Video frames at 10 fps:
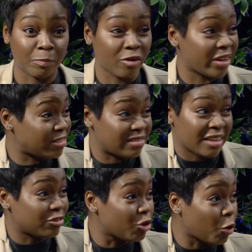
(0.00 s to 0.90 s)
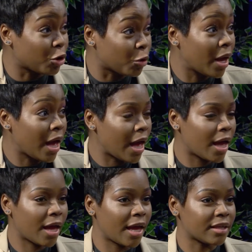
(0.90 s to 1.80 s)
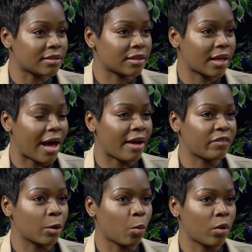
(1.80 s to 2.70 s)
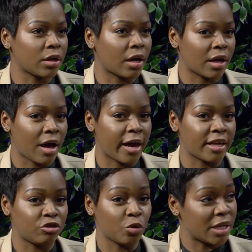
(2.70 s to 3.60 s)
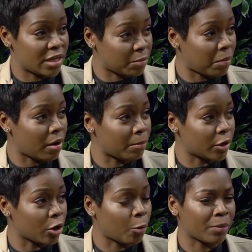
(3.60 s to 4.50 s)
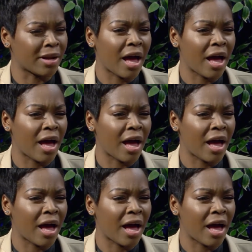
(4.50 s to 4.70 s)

be great just to get to know you. I think when a guy is doing his part and being open,